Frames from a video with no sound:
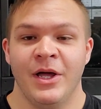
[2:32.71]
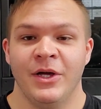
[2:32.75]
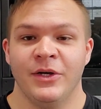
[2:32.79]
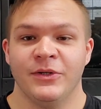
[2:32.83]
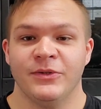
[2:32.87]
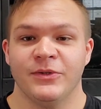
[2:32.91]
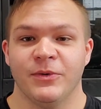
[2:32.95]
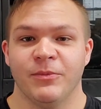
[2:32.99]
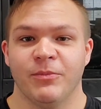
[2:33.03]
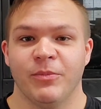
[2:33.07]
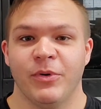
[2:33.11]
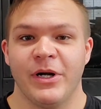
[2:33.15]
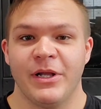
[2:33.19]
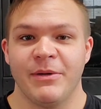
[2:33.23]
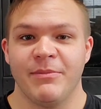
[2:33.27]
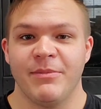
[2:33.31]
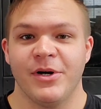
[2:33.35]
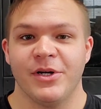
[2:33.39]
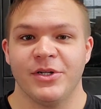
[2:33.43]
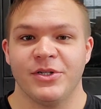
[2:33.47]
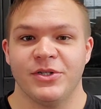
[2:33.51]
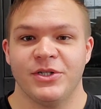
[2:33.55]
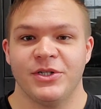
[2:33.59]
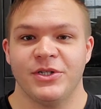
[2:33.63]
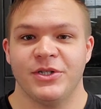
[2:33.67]
So pretty
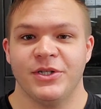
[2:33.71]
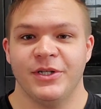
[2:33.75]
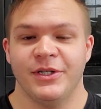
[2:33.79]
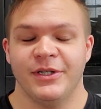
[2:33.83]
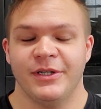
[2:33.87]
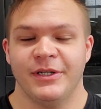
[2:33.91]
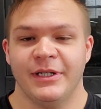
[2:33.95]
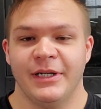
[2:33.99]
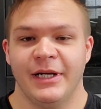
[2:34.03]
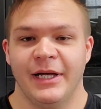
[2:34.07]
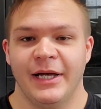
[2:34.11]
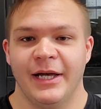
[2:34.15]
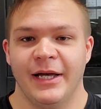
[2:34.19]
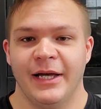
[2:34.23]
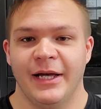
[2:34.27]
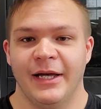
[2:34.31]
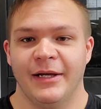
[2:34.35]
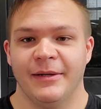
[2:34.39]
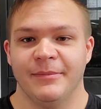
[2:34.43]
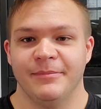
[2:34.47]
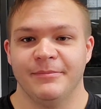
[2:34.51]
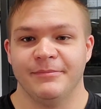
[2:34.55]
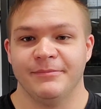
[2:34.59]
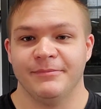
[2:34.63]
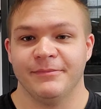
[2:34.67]
much
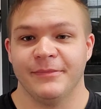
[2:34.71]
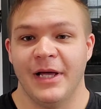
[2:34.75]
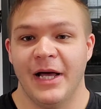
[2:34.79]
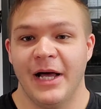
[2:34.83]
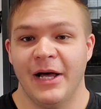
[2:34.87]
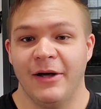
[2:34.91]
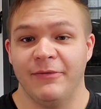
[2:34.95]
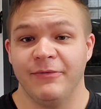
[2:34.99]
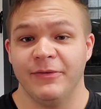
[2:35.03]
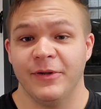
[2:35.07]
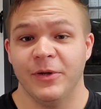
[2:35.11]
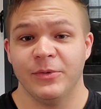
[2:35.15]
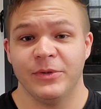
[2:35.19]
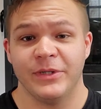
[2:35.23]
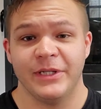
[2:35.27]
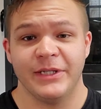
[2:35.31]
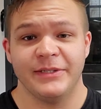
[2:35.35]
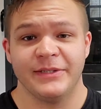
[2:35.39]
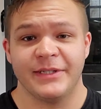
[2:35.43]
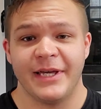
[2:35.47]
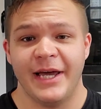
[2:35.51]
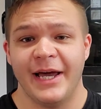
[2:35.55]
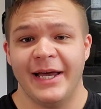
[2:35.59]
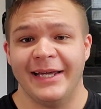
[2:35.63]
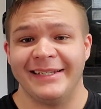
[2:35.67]
I'll float
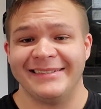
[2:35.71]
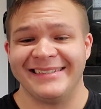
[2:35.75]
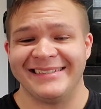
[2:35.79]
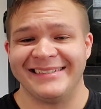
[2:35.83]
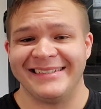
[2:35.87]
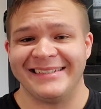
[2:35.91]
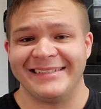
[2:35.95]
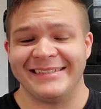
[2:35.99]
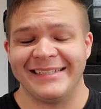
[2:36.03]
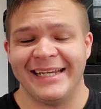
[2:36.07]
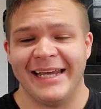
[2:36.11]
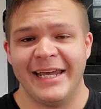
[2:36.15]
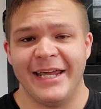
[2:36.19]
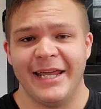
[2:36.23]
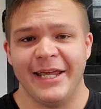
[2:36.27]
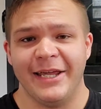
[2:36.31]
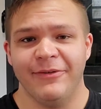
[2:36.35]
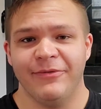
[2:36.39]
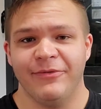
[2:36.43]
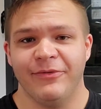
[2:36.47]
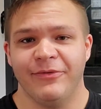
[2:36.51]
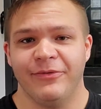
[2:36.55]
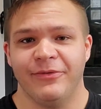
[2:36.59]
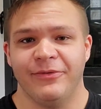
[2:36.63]
these guys in the tank